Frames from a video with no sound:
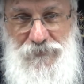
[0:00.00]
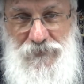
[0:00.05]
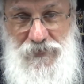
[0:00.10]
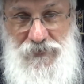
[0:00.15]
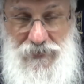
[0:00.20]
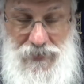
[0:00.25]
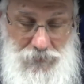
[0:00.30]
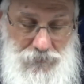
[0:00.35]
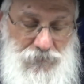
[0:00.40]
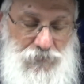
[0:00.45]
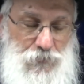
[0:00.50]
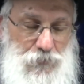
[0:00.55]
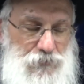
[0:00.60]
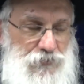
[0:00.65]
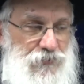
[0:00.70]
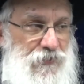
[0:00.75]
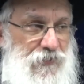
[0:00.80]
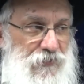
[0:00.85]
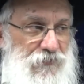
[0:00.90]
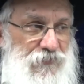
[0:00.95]
Now he's called
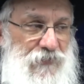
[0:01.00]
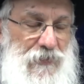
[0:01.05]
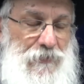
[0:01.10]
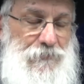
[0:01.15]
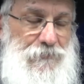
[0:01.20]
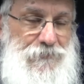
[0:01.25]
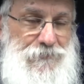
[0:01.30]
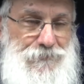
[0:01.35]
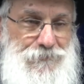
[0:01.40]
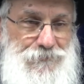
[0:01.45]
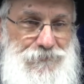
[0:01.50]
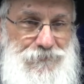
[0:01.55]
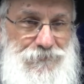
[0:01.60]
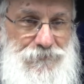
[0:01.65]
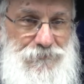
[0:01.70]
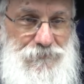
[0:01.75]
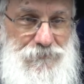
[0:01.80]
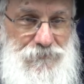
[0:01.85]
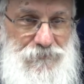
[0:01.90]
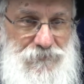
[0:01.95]
Shneir Zalman.
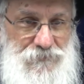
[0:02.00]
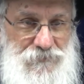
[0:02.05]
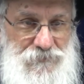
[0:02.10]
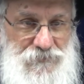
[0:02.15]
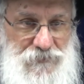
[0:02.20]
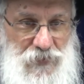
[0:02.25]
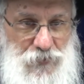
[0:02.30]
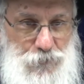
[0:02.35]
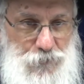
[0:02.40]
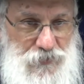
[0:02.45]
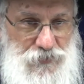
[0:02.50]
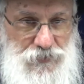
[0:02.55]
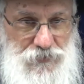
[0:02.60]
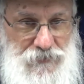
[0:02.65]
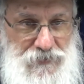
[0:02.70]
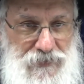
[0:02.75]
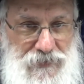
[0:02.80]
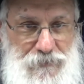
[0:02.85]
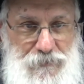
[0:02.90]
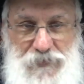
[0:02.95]
That original
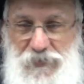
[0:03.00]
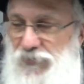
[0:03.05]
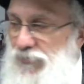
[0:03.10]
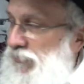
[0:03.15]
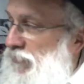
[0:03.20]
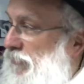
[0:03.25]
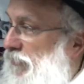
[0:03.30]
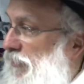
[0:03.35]
name he took.